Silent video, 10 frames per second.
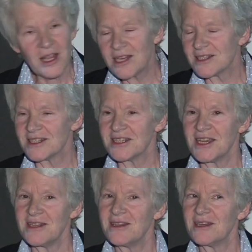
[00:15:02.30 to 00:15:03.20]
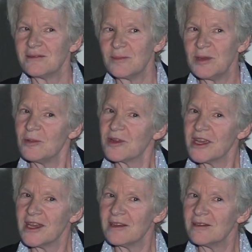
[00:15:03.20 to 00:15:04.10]
not to say that people
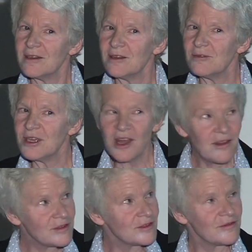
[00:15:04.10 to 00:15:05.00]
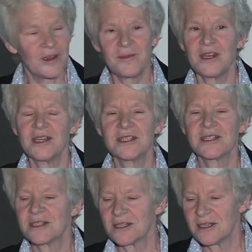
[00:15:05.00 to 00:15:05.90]
can't recover from
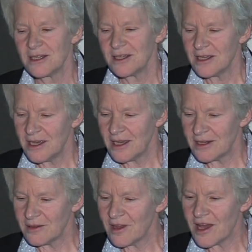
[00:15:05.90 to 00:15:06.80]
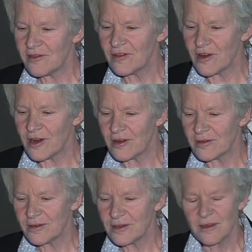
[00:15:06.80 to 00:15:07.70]
this, and a lot of
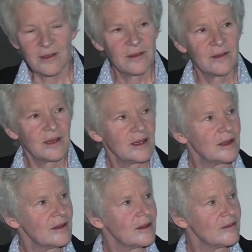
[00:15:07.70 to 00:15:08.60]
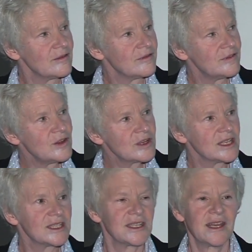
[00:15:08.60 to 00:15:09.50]
our
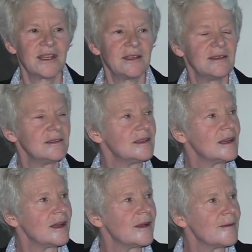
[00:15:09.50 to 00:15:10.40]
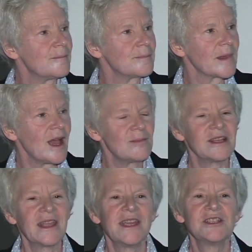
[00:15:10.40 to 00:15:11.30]
focus and
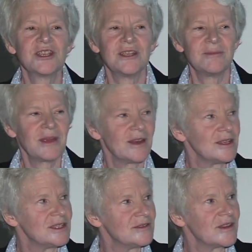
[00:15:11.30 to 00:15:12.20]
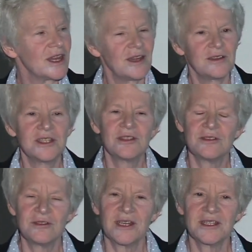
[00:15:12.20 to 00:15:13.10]
obligation in palliative care is
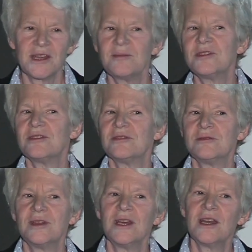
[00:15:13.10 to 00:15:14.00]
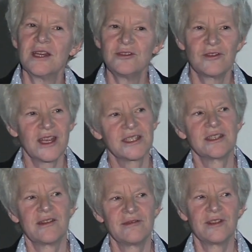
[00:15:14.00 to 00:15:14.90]
to attempt to address
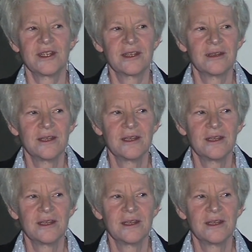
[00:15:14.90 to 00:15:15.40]
suffering.